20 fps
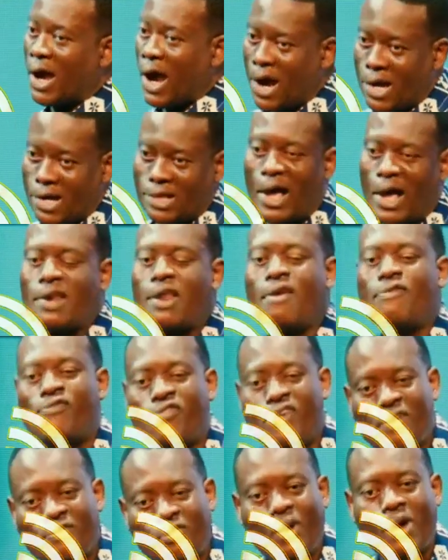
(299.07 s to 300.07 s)
carried and the
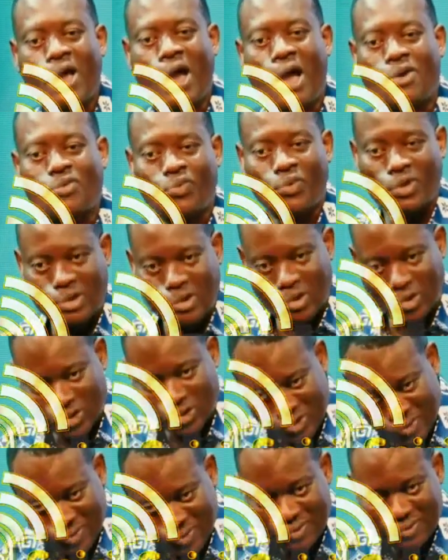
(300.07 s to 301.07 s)
favor he had with God.
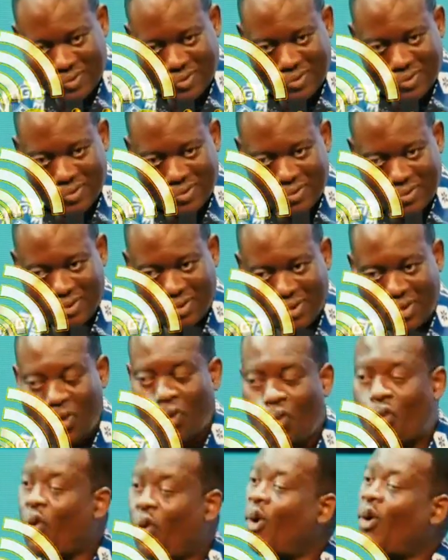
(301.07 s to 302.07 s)

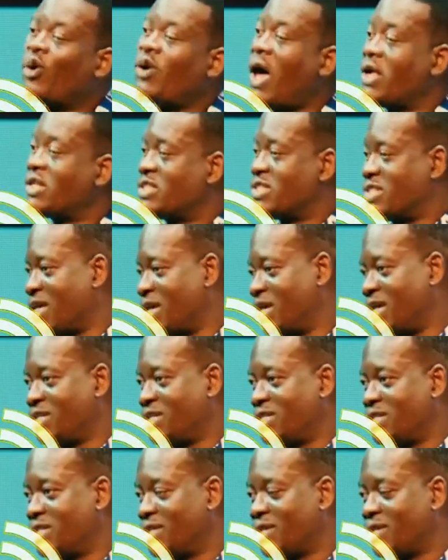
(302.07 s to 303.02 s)
God has said,